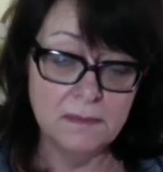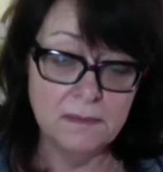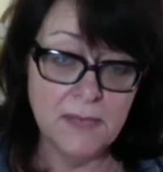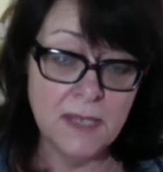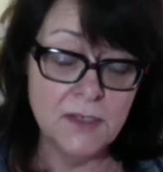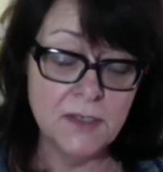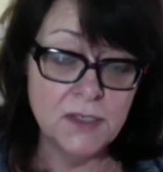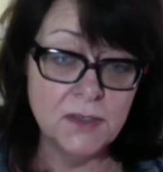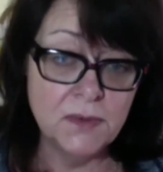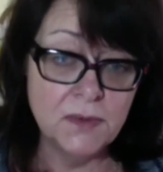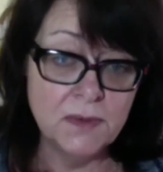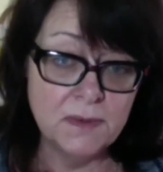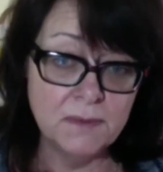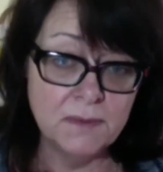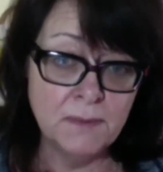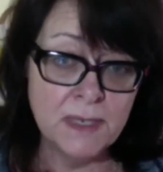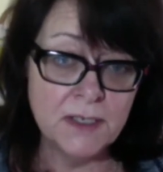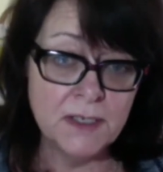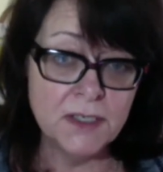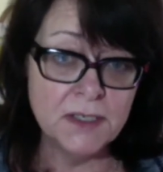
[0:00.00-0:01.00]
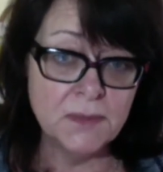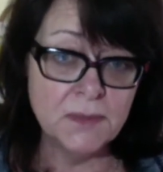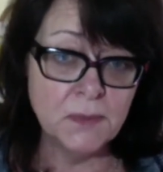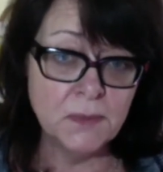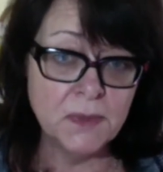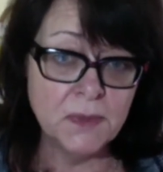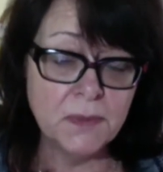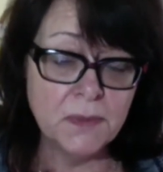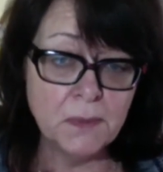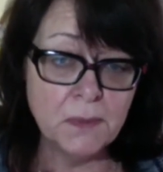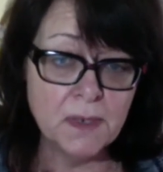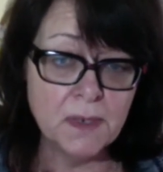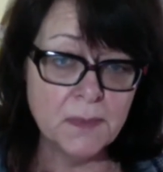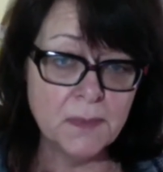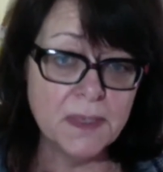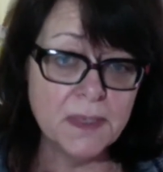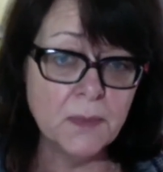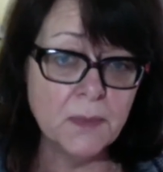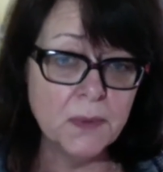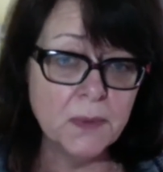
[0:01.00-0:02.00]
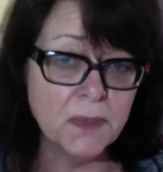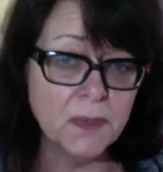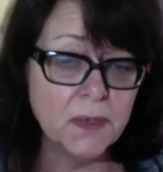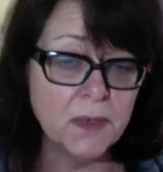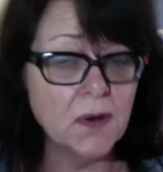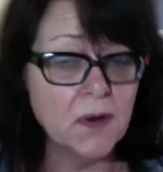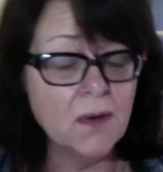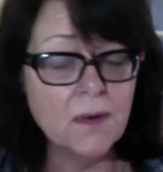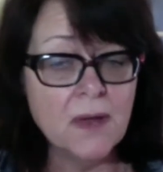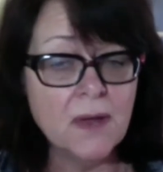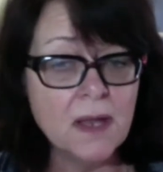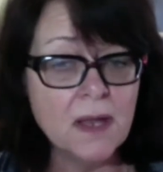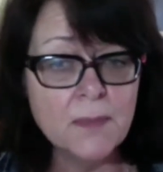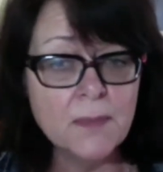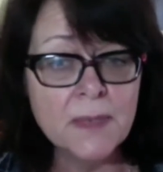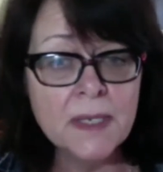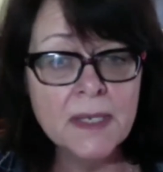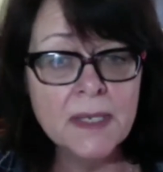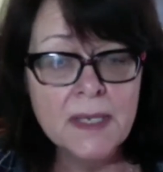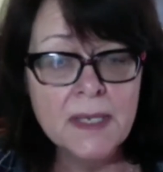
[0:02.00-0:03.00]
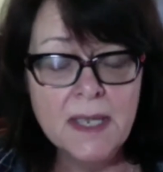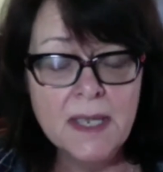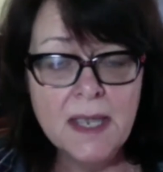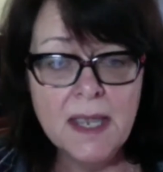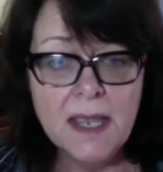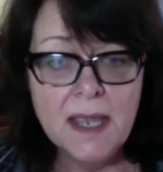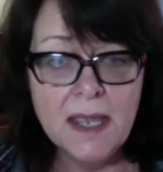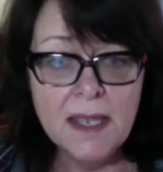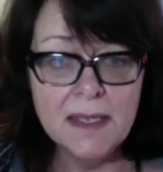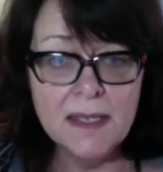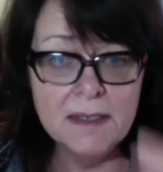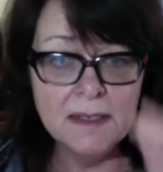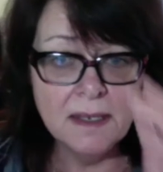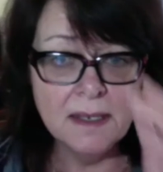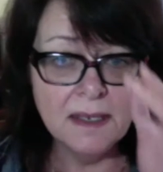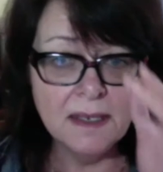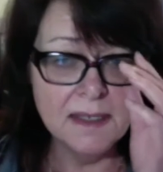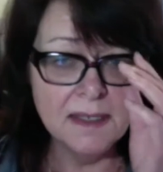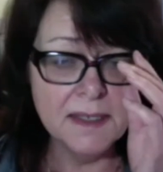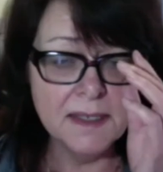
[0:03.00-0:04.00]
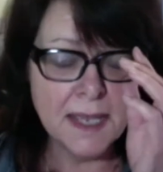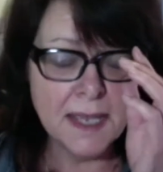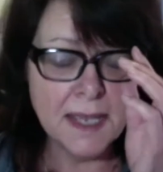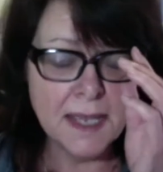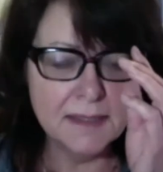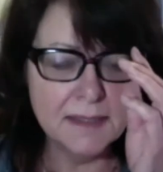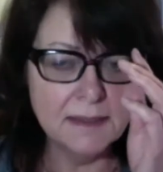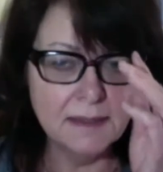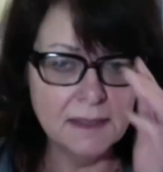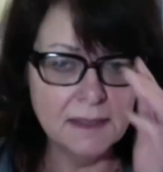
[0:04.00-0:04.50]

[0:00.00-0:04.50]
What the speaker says: as you mentioned, what do we want to be when we grow up? And I